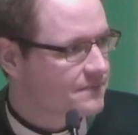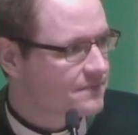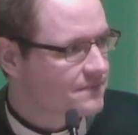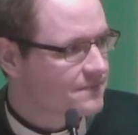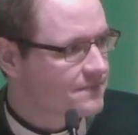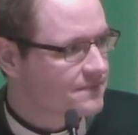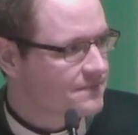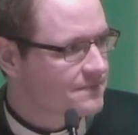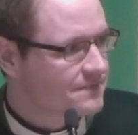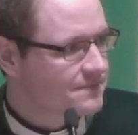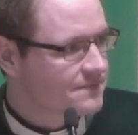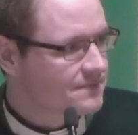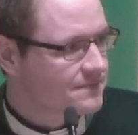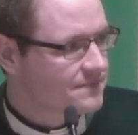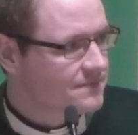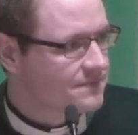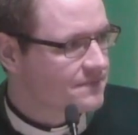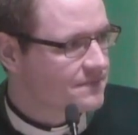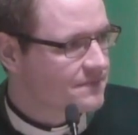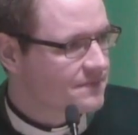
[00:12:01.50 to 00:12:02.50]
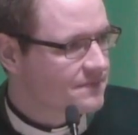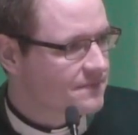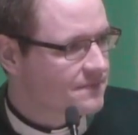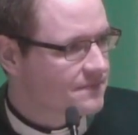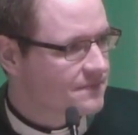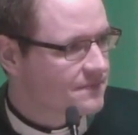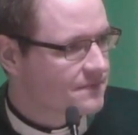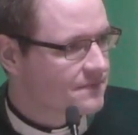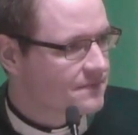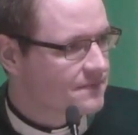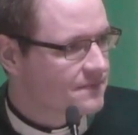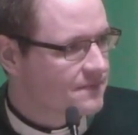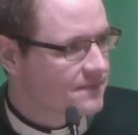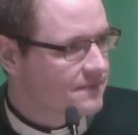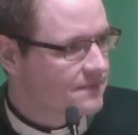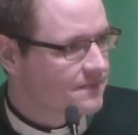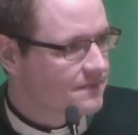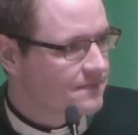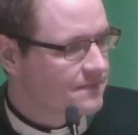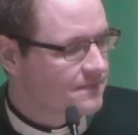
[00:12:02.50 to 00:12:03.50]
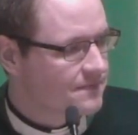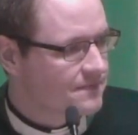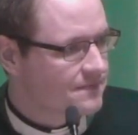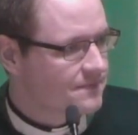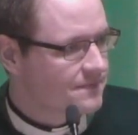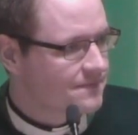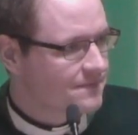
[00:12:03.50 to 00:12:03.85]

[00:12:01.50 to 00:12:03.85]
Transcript: Nobody speaks.